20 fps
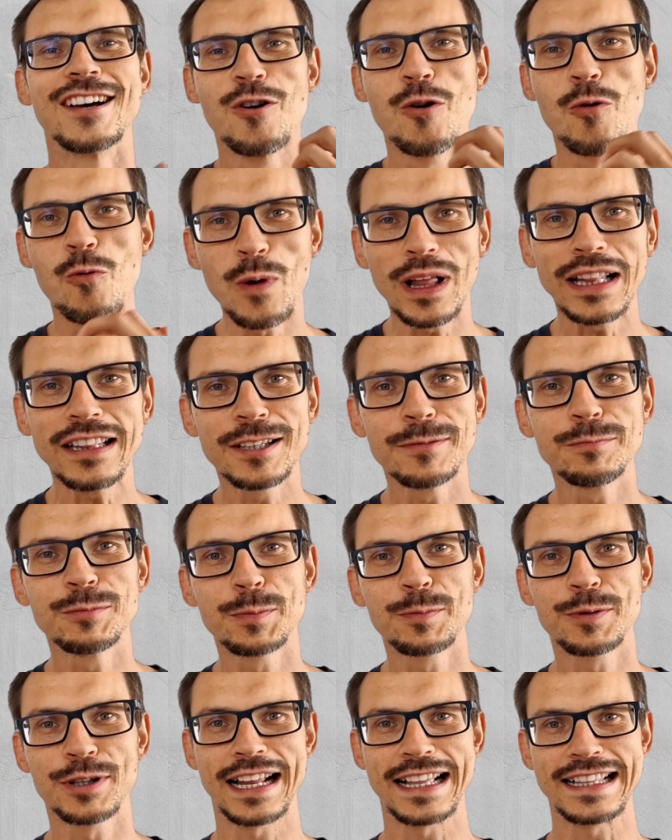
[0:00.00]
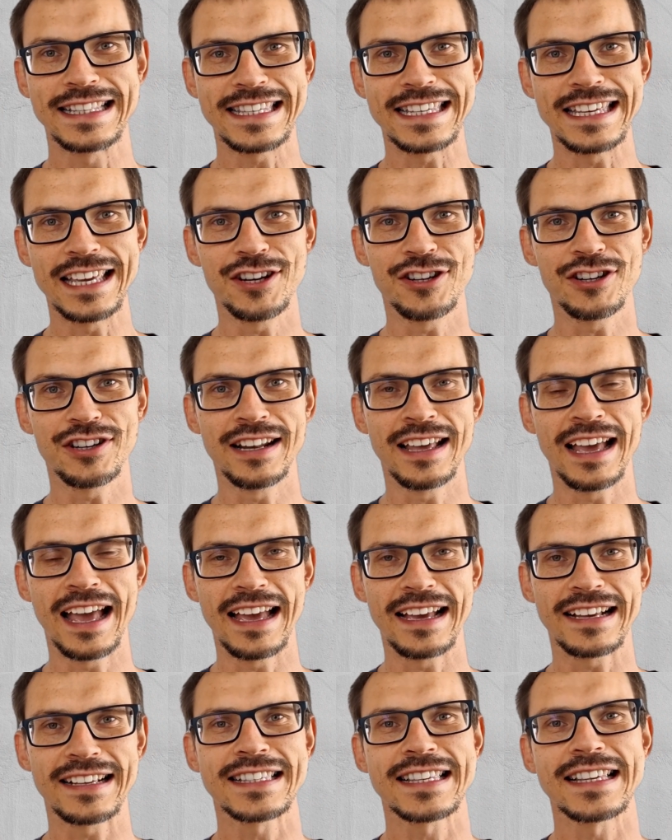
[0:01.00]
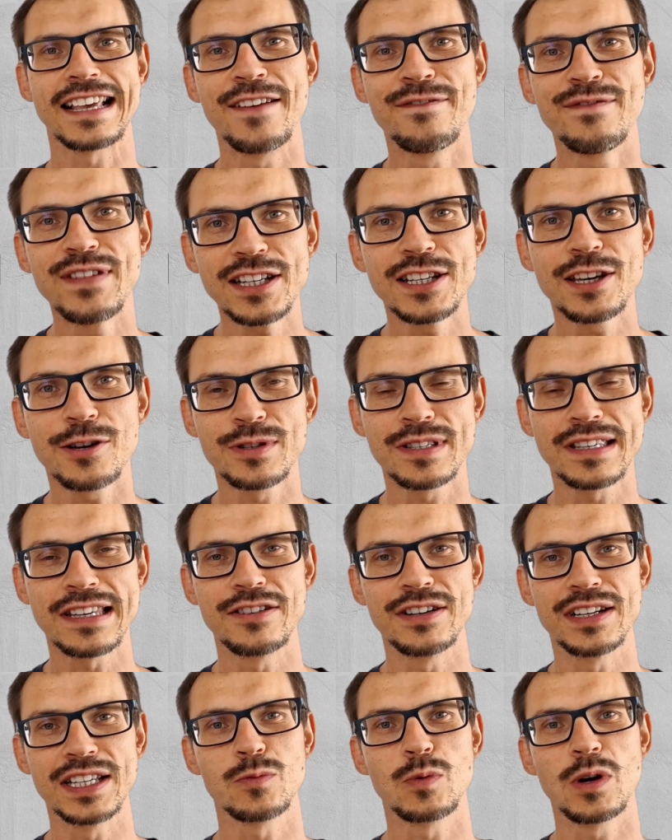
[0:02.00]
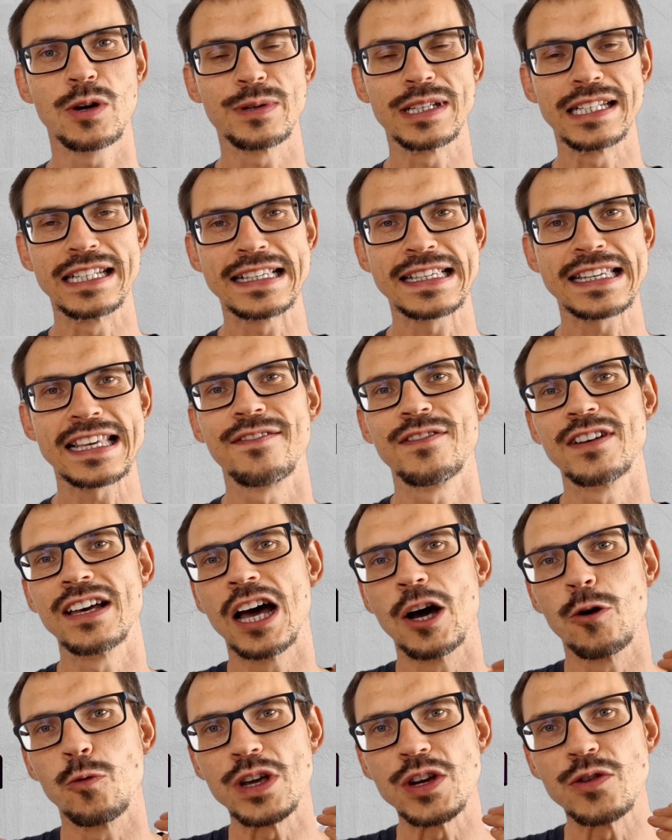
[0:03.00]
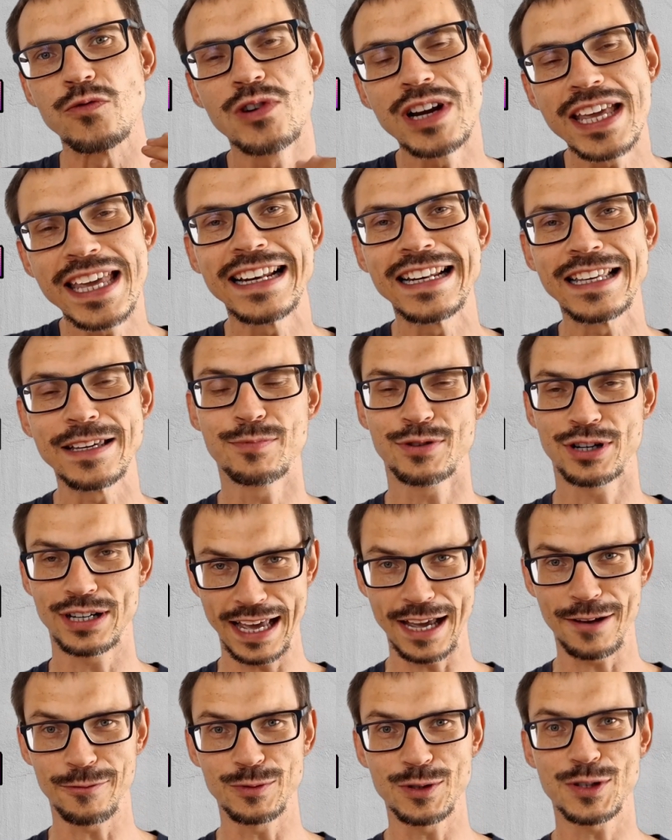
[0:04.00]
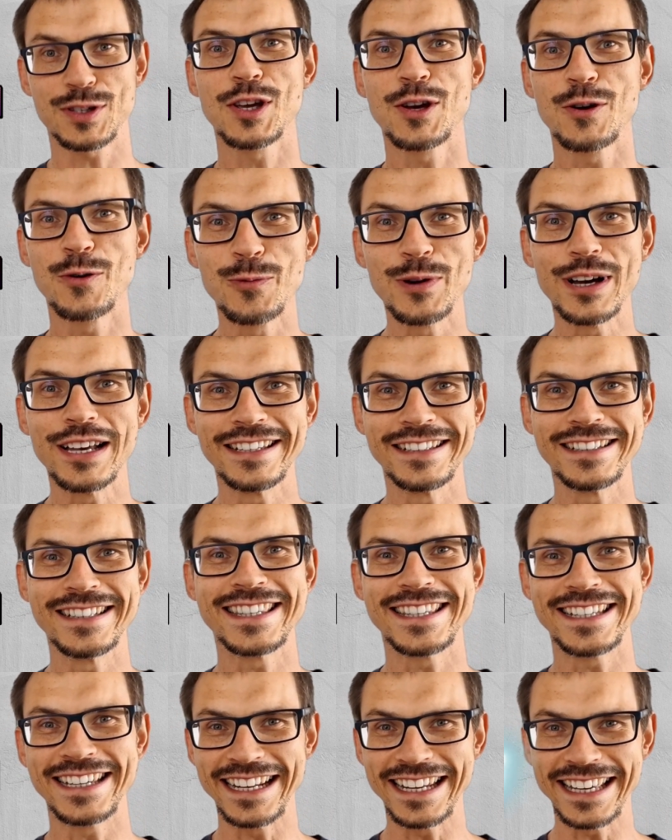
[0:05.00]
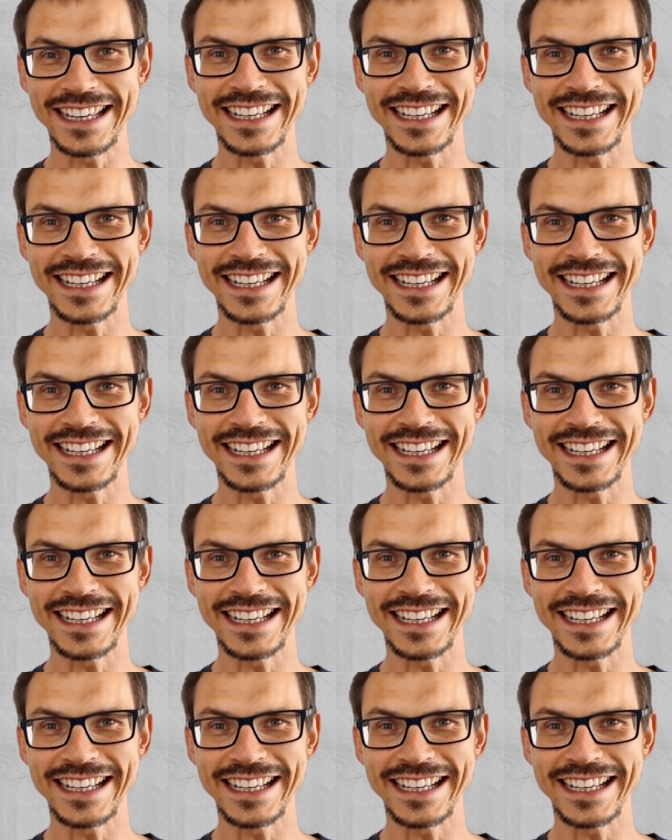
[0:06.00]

Welcome to Pronunciation Hacks, a video series where we discover how we really pronounce words in